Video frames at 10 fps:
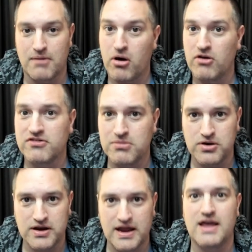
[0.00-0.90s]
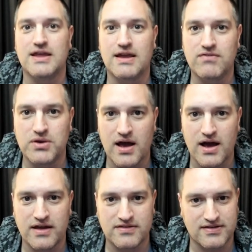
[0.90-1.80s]
a part of this community and give you
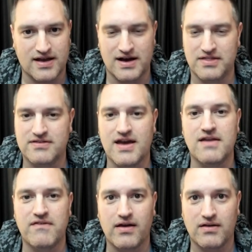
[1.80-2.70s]
guys these kind of